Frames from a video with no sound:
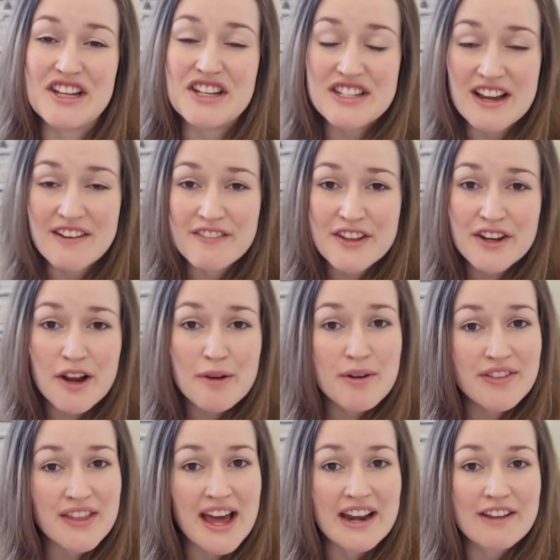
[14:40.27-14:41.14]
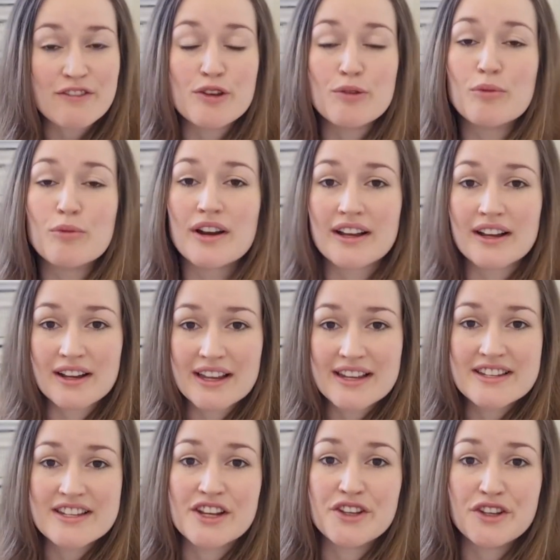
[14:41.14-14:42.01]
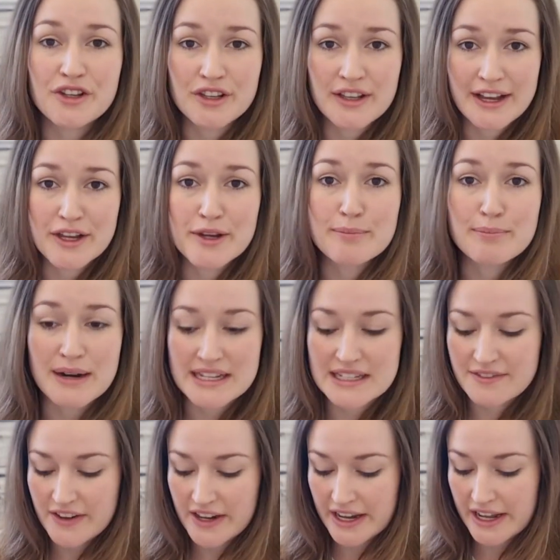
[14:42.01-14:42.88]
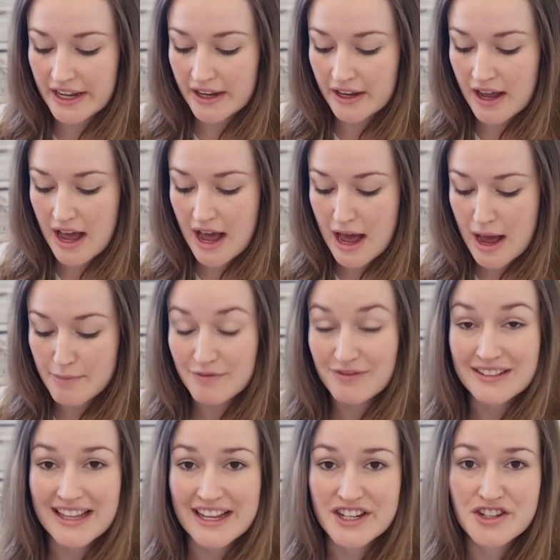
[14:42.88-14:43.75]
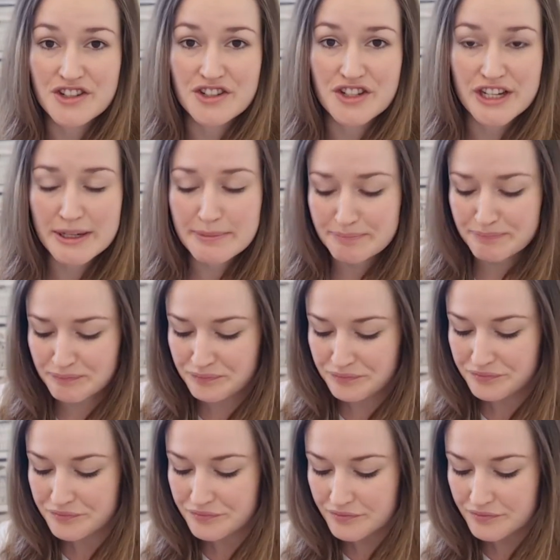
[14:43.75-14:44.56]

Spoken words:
and you definitely don't want that if you want to continue like your breastfeeding relationship.